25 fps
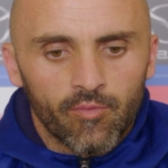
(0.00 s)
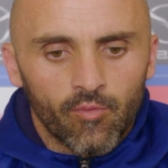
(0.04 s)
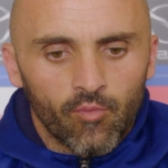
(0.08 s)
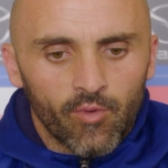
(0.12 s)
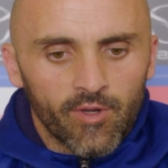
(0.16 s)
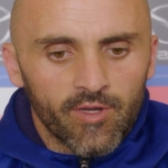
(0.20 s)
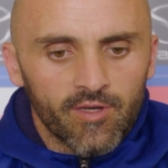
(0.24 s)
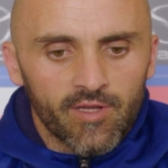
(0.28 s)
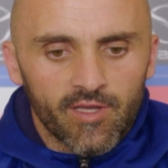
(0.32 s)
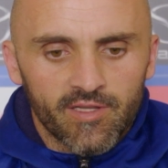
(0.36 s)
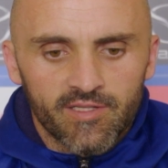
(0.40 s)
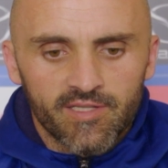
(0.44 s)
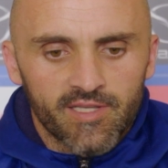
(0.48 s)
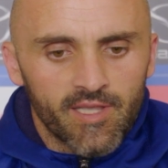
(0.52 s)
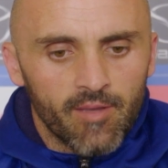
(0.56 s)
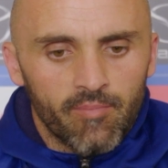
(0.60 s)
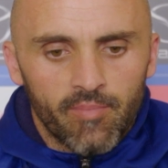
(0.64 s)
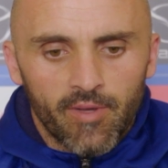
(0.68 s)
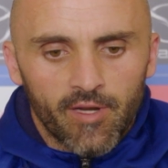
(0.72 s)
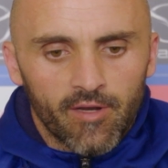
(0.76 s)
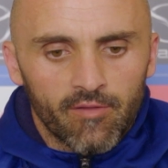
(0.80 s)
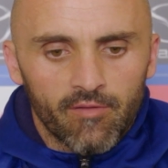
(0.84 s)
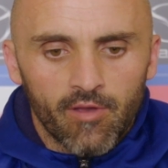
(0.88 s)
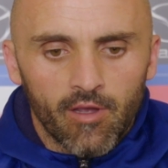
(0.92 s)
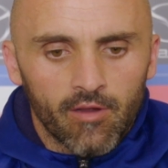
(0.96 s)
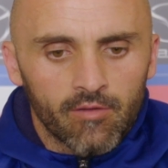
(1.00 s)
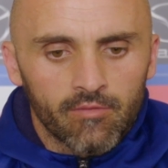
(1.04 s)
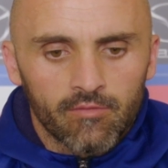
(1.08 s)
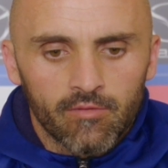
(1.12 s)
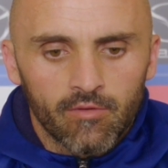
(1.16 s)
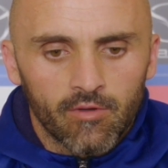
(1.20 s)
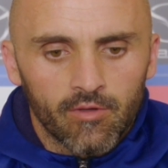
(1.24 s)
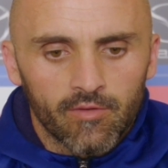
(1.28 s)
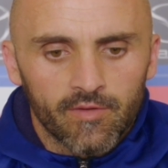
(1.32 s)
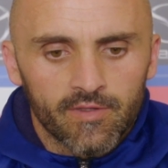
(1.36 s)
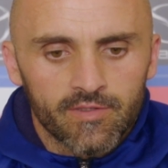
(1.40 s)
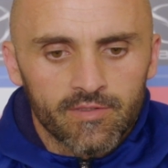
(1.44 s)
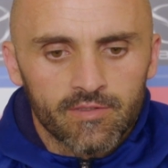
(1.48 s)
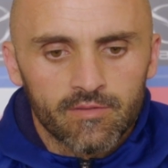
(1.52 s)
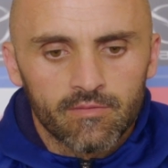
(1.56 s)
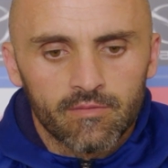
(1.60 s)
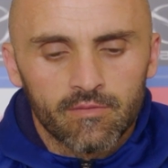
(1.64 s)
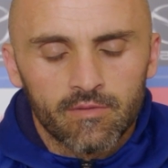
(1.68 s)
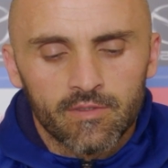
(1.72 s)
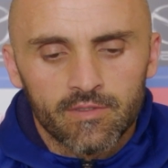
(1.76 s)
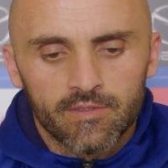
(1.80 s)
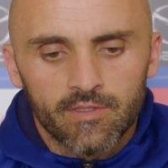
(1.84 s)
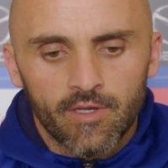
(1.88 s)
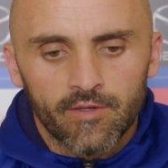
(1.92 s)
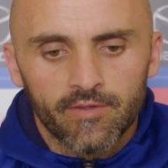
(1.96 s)
we need to get better though. Like there's
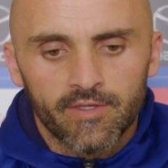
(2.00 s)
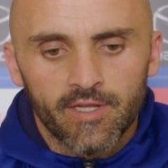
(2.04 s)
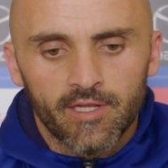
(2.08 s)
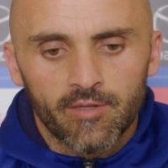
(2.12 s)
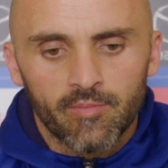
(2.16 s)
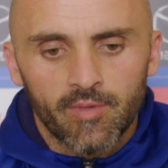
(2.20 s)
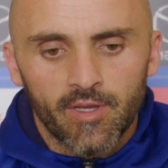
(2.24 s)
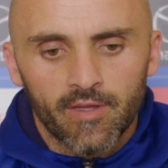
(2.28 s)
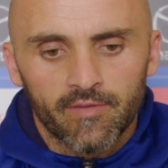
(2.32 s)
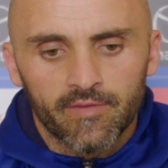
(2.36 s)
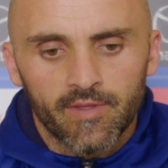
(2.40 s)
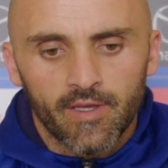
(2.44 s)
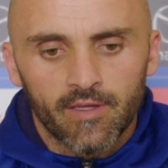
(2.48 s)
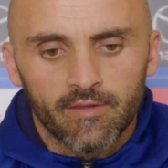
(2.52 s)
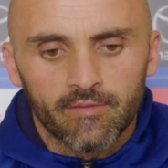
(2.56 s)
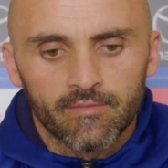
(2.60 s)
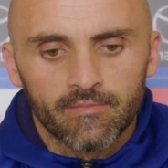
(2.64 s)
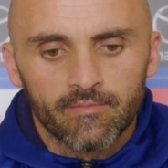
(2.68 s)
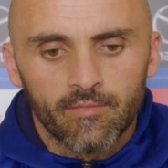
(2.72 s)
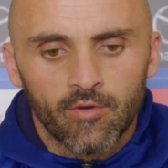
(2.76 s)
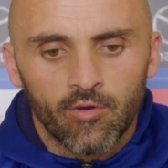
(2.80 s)
no doubt about that.